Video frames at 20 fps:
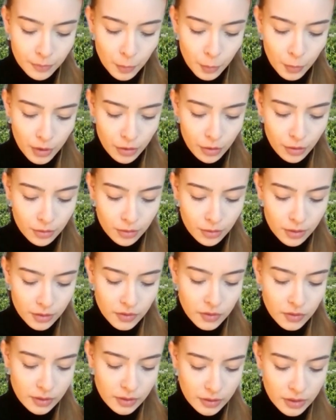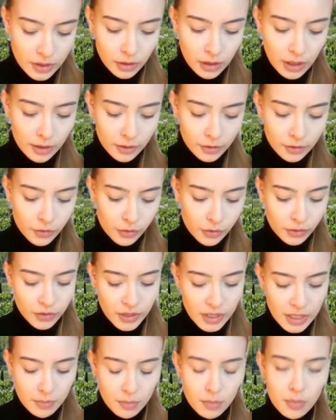With this intercultural
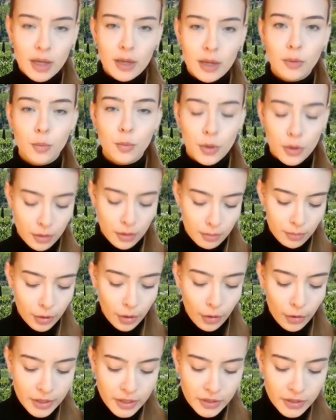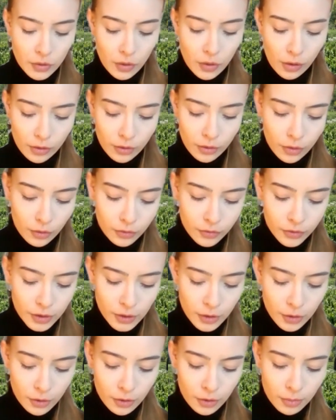team and with employees all over
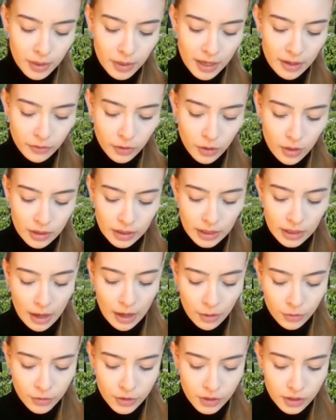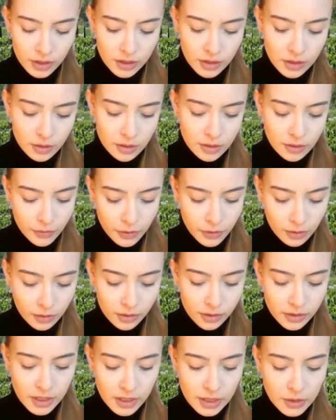Europe, have you encountered
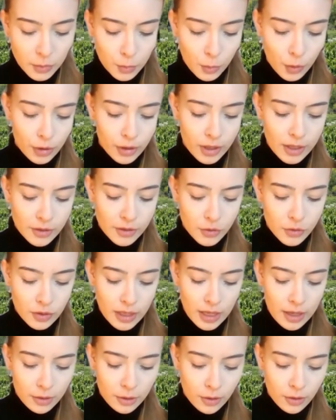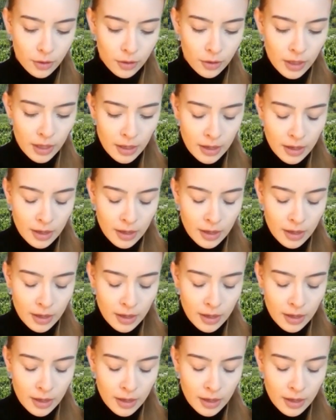difficulties working together